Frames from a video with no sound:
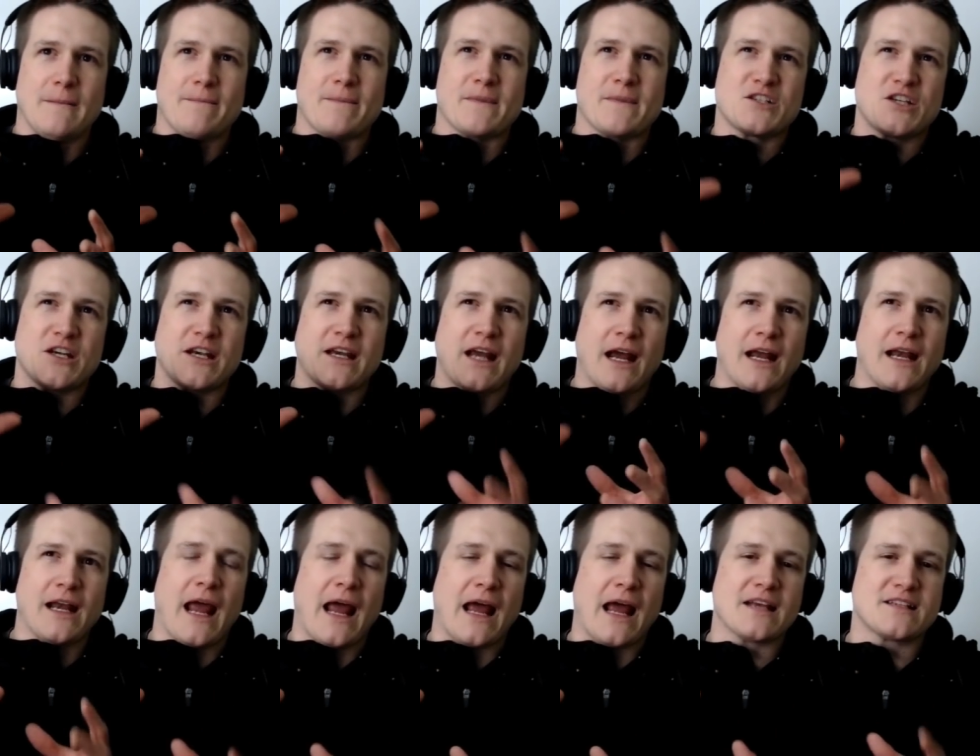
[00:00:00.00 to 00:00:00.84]
she kind
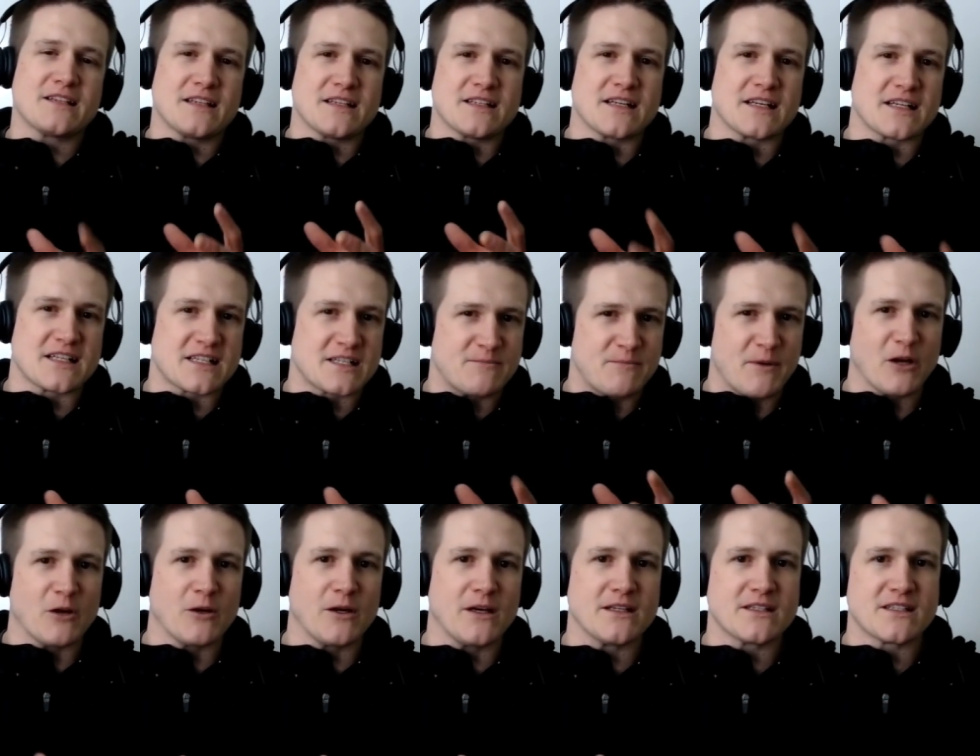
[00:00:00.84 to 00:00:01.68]
of has this
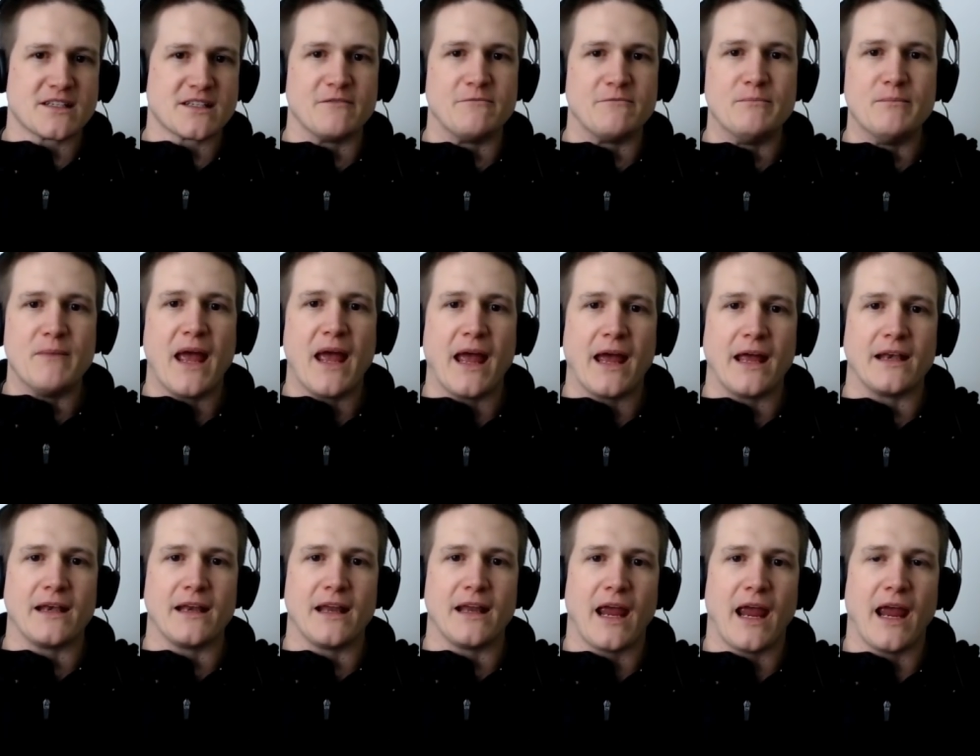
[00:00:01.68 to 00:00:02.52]
experience of
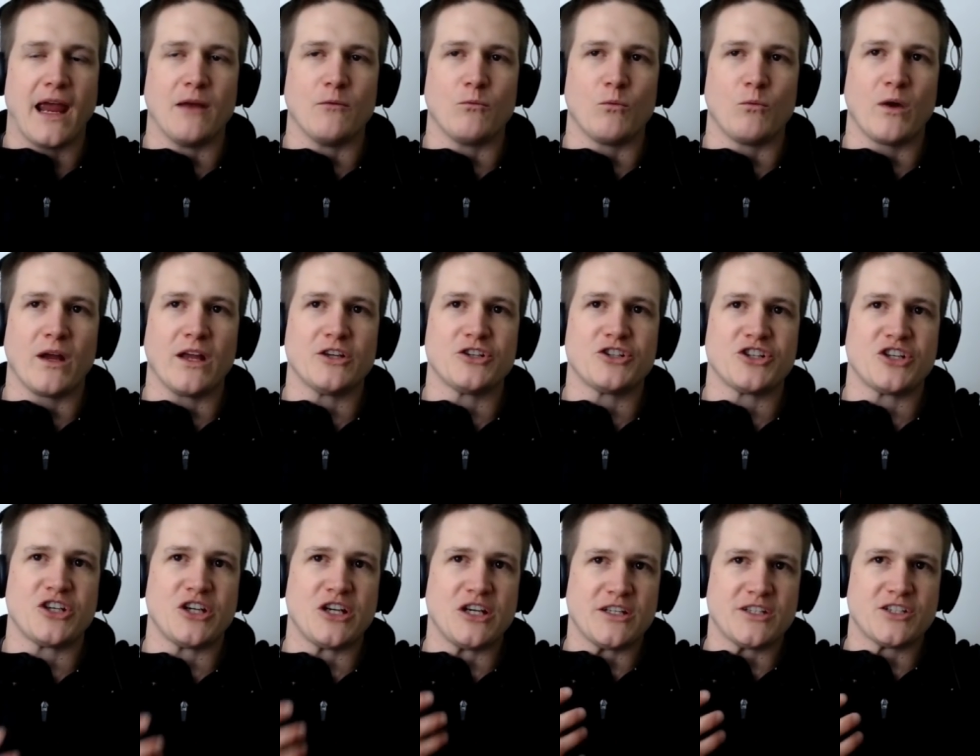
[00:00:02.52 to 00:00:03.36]
men and when
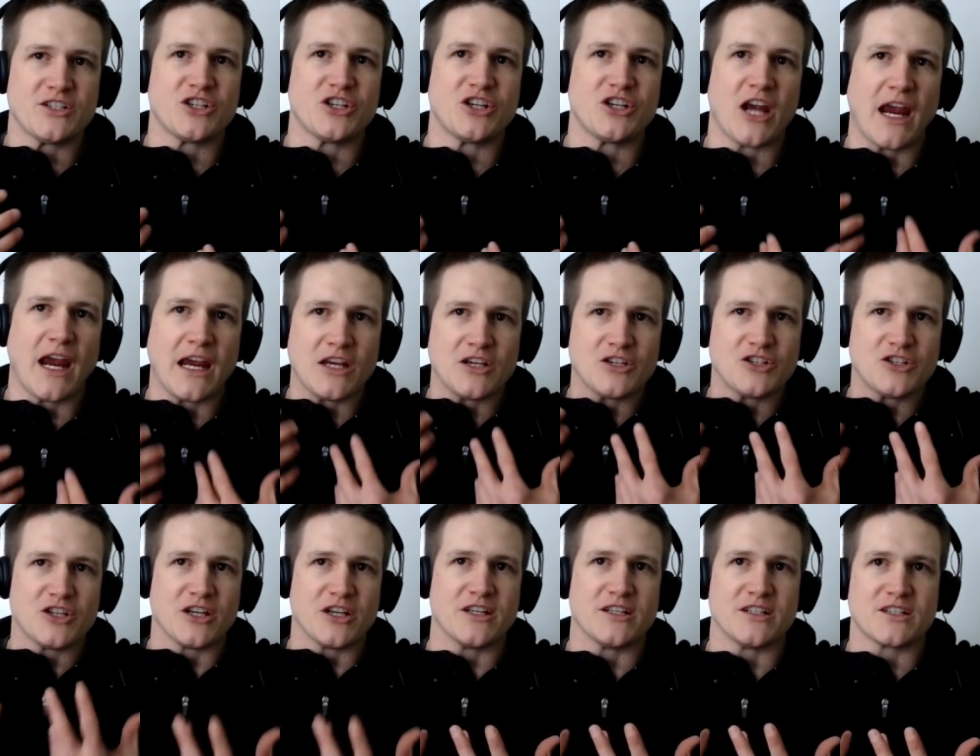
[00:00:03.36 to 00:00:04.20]
she
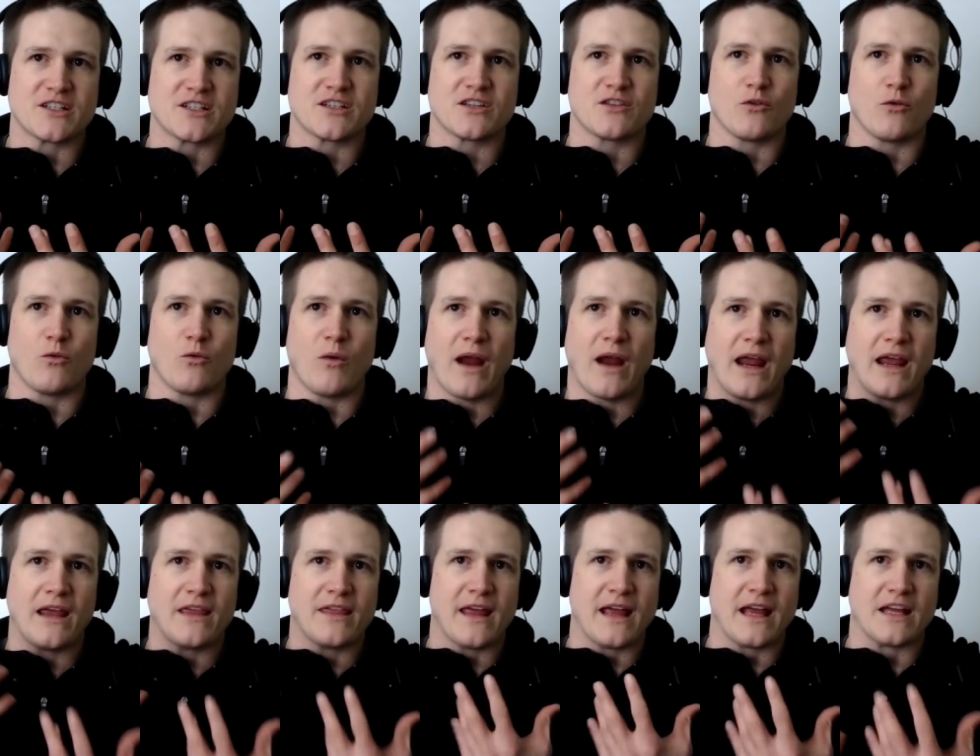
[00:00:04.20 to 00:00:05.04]
changes the
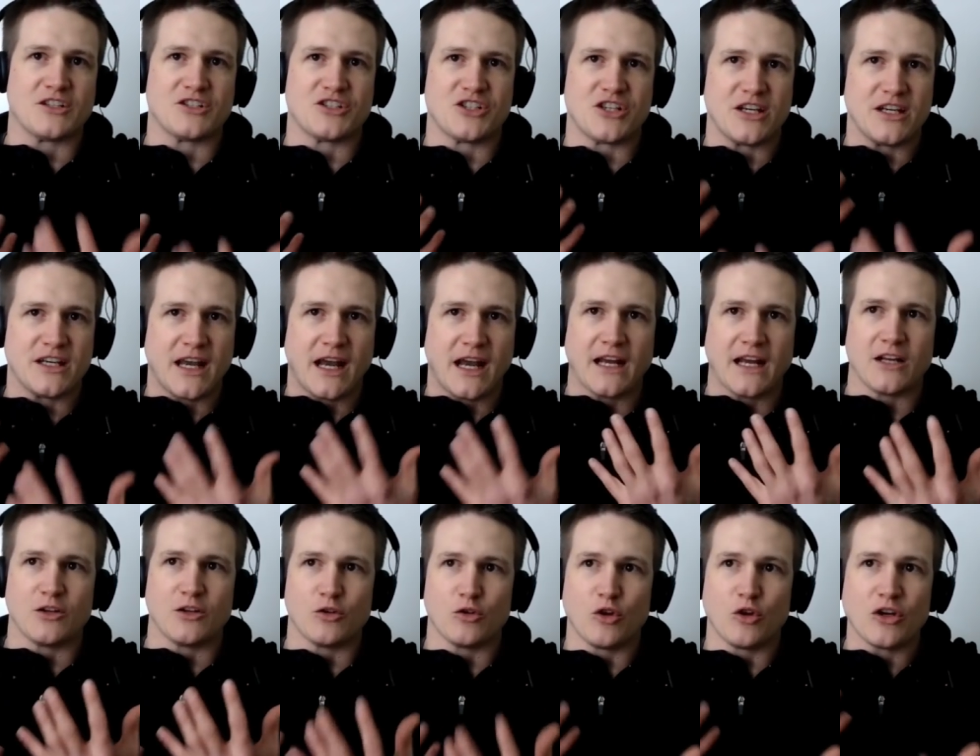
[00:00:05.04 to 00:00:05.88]
way that she kind
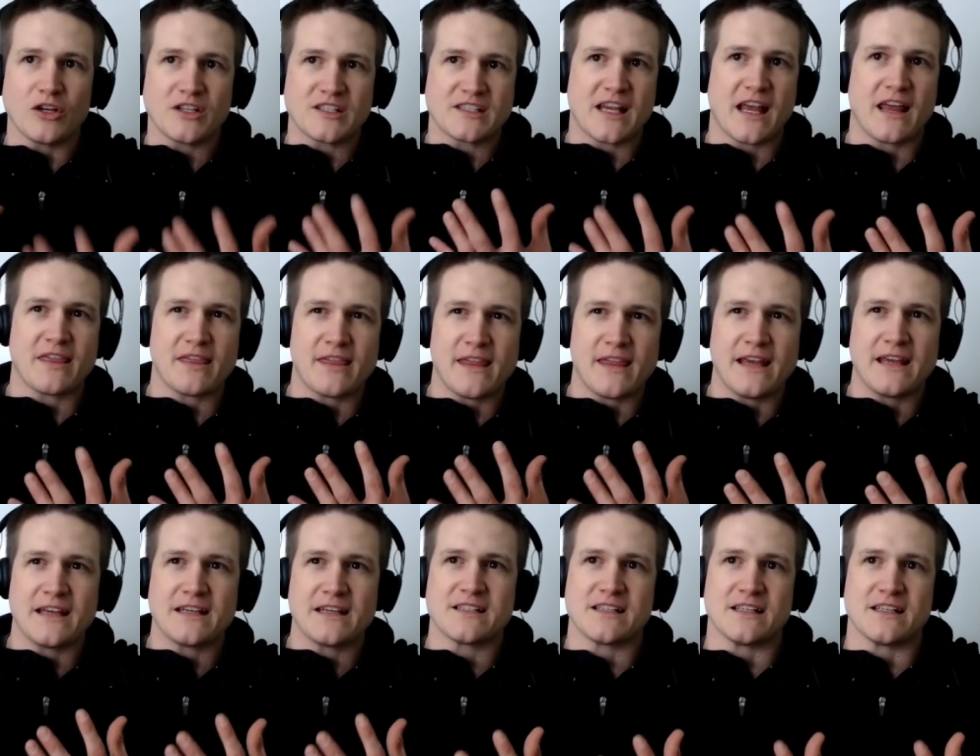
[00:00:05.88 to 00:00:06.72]
of looks at
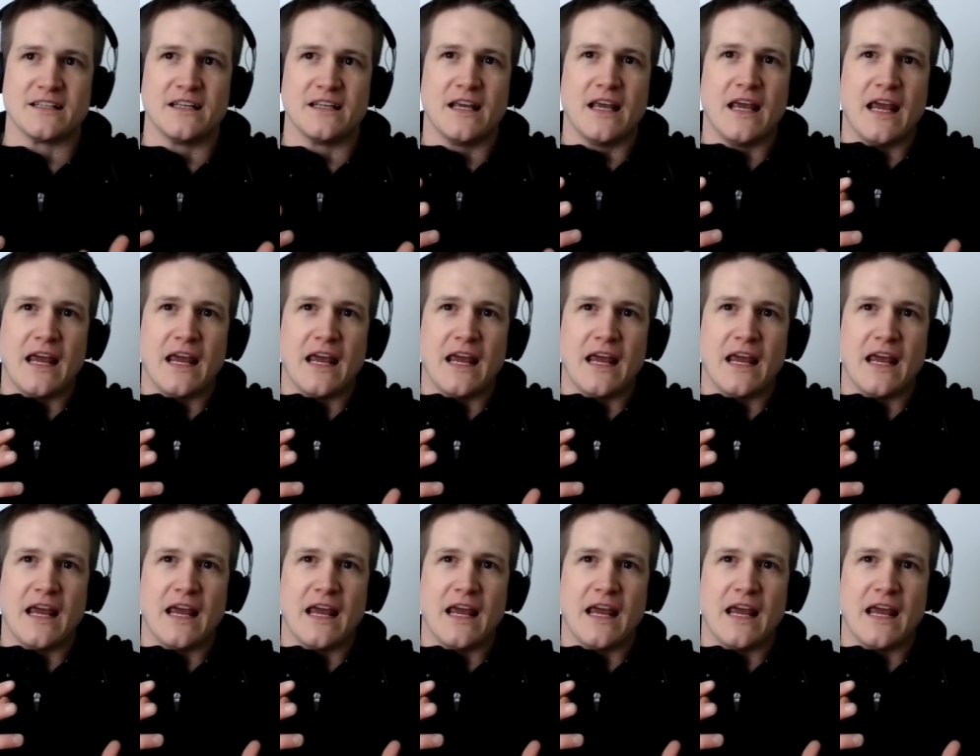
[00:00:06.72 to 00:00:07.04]
things and